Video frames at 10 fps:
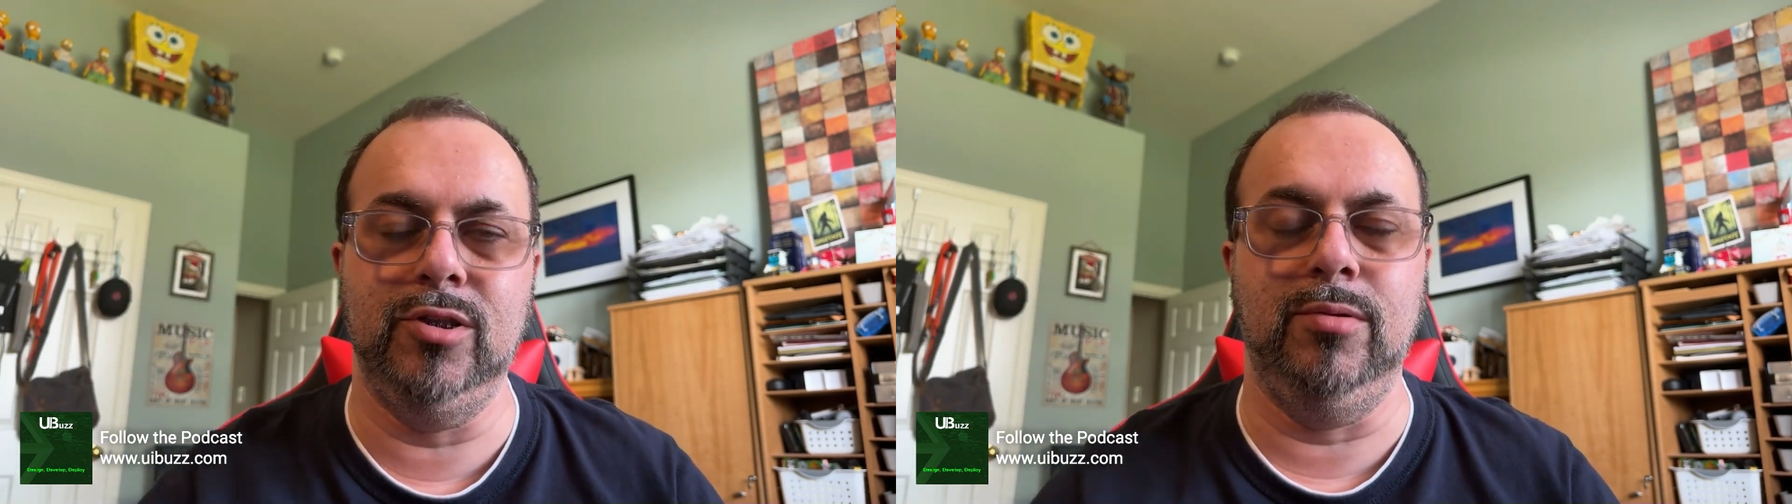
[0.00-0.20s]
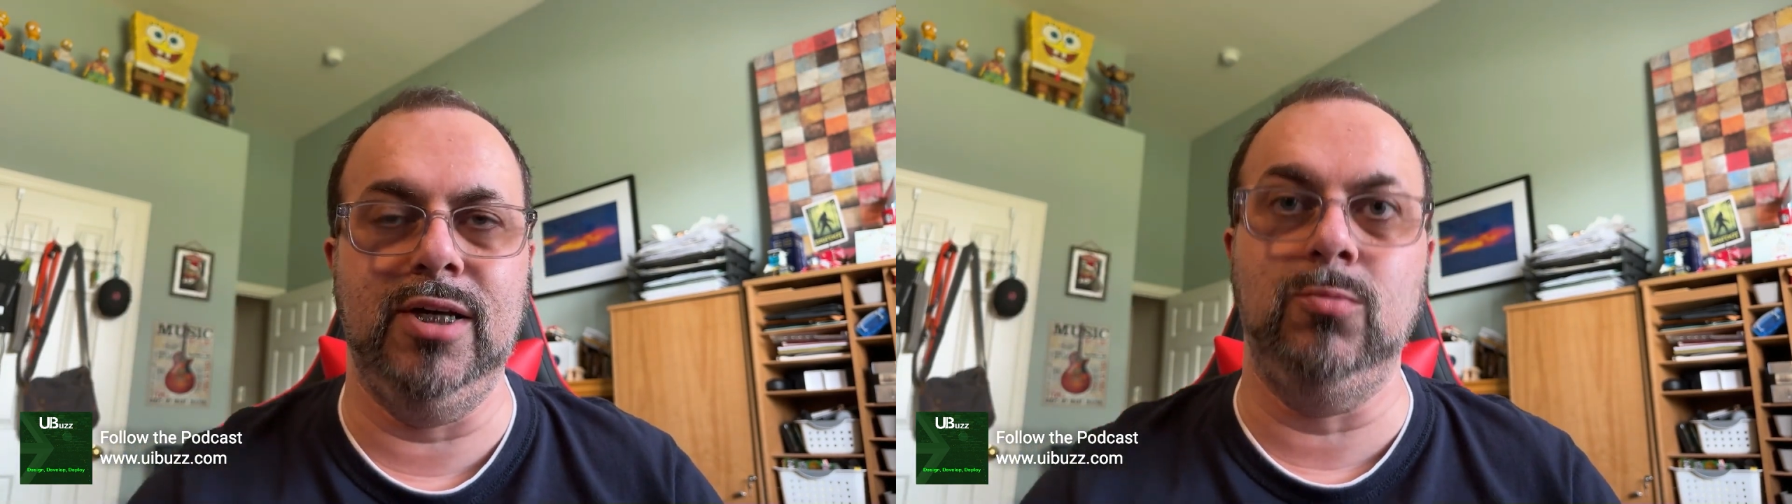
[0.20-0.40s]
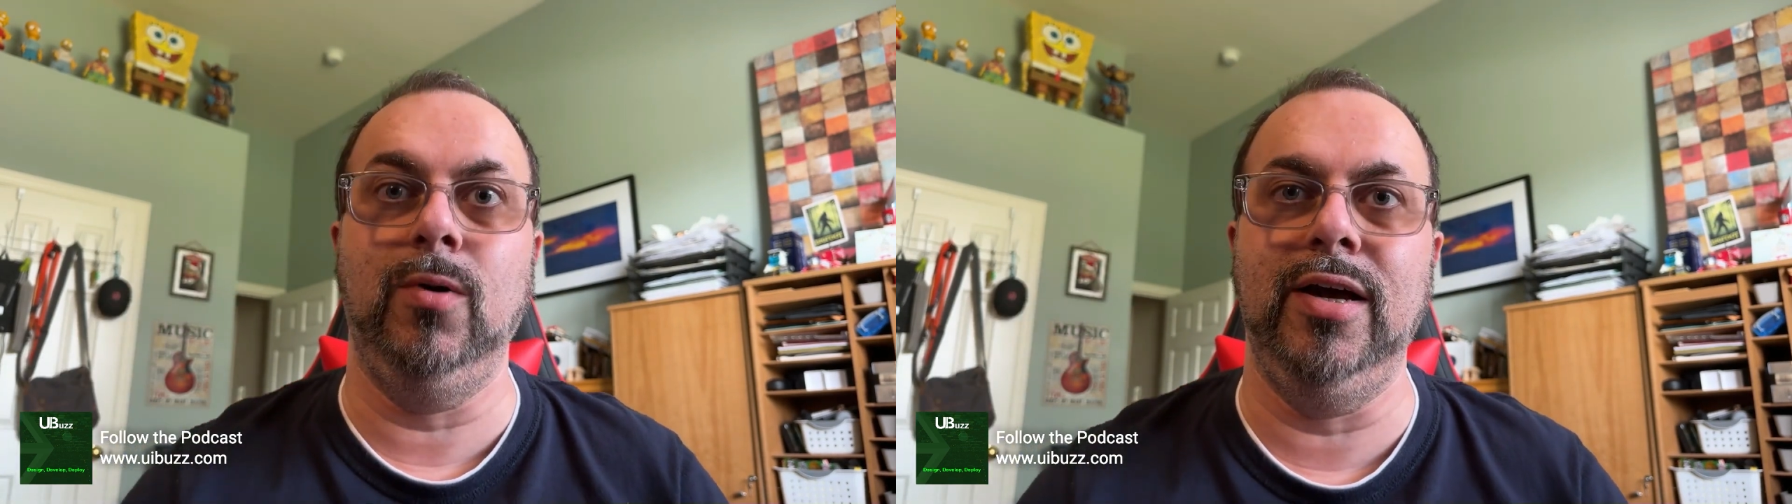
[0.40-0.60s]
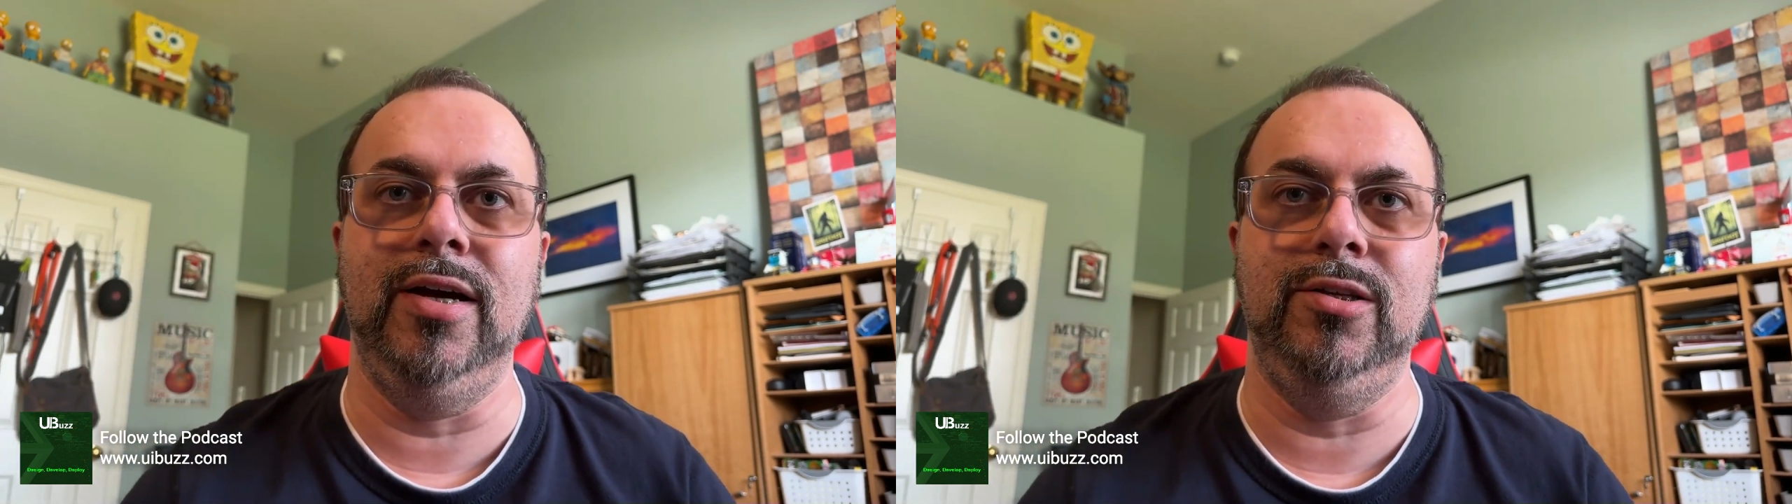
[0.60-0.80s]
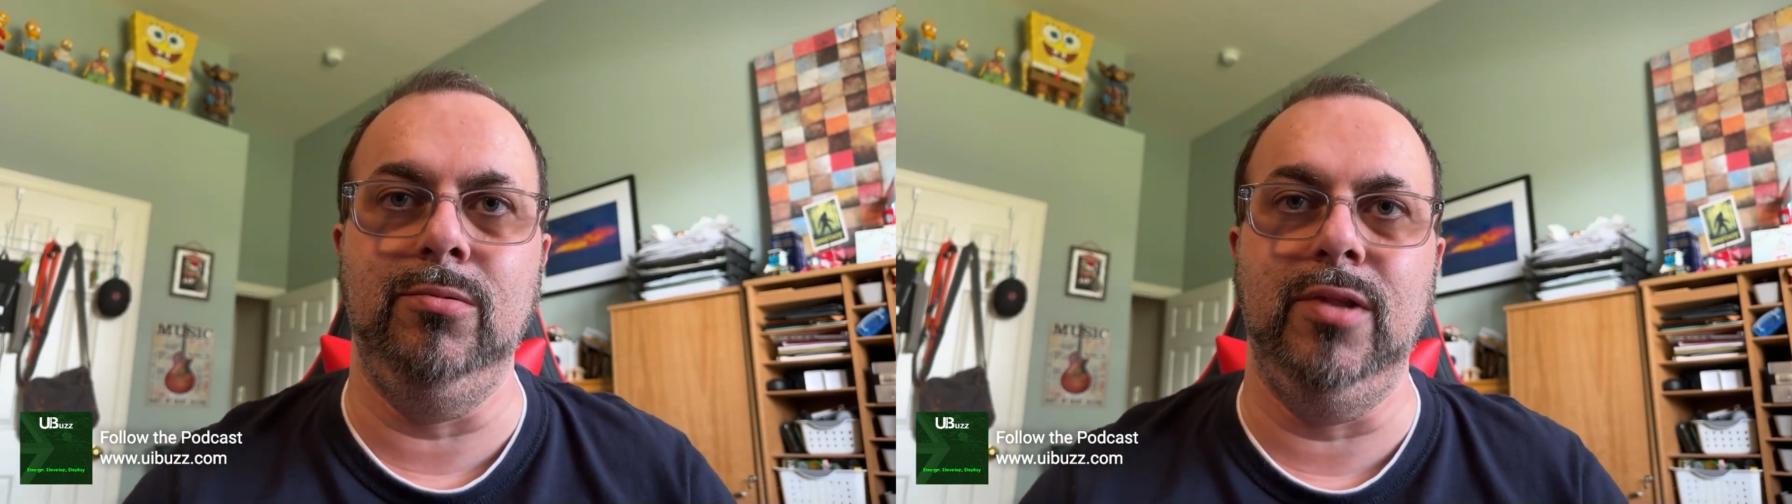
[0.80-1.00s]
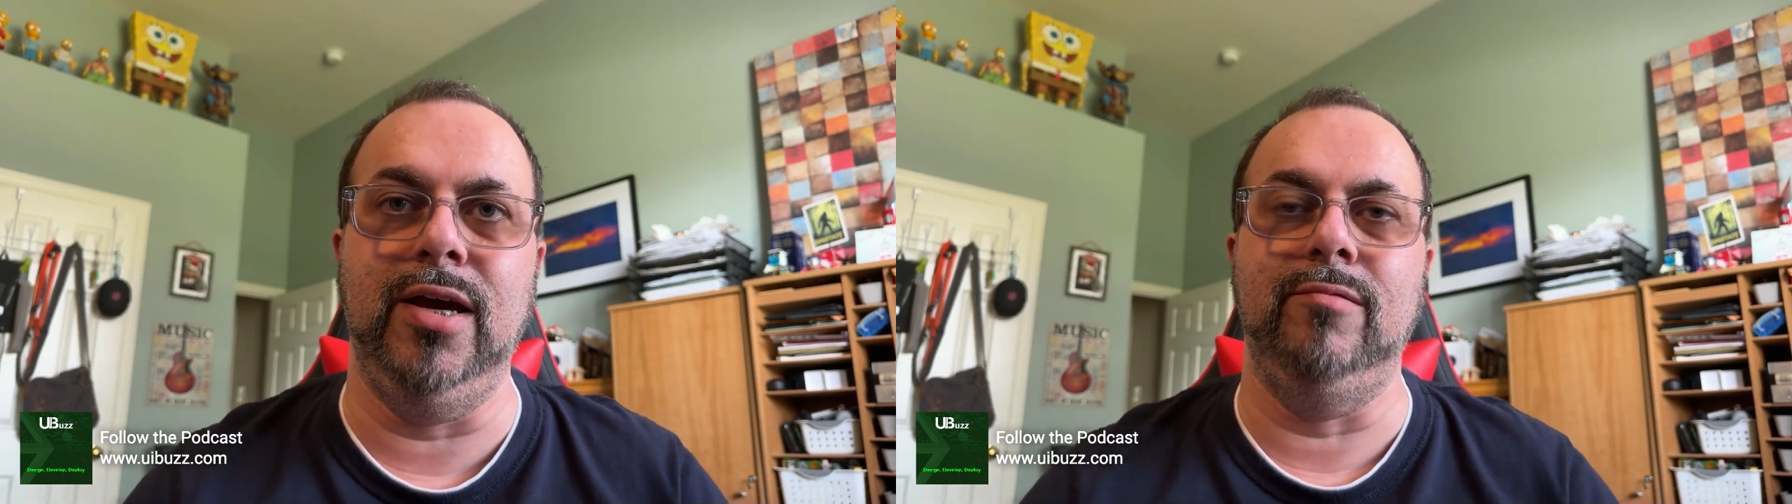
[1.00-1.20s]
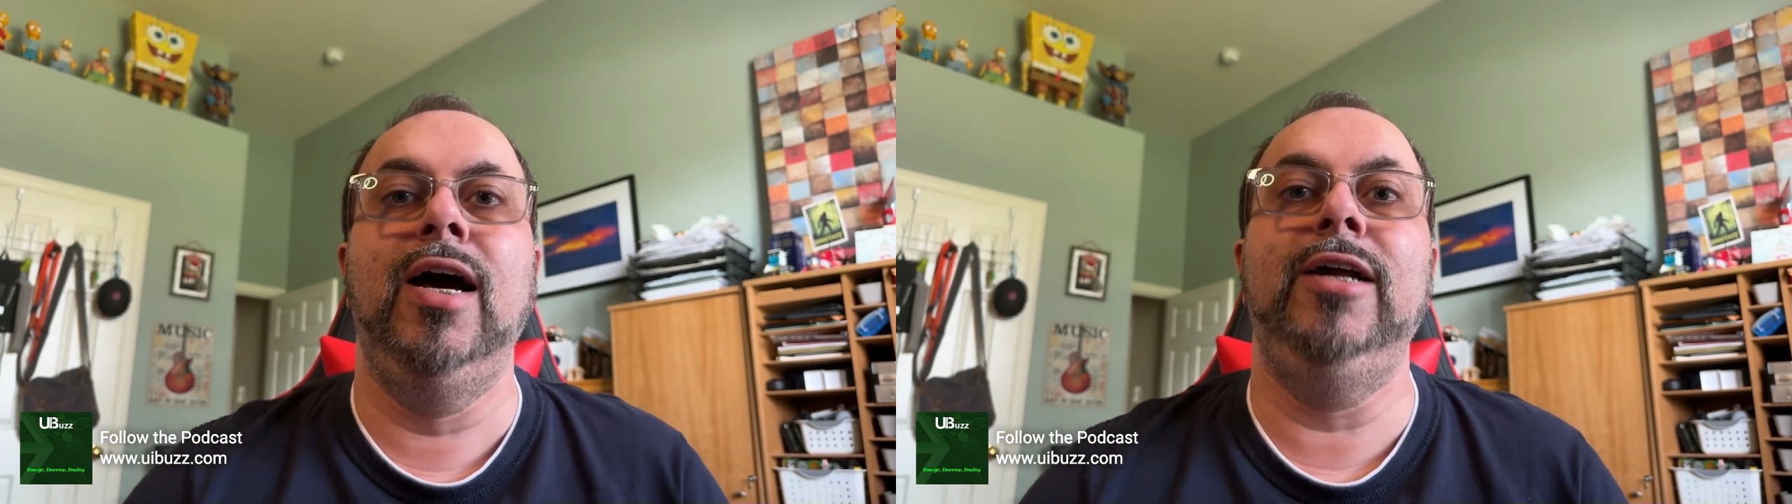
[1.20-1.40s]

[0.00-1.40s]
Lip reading: So that's why I do that.